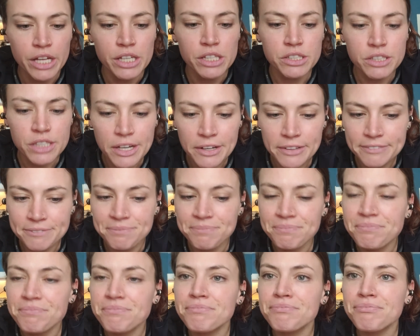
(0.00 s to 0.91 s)
So
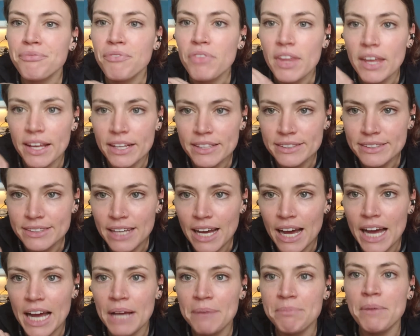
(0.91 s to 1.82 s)
it's
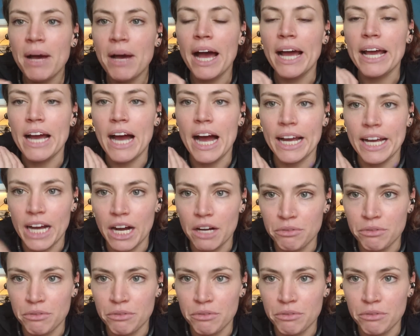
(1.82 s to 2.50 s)
time. I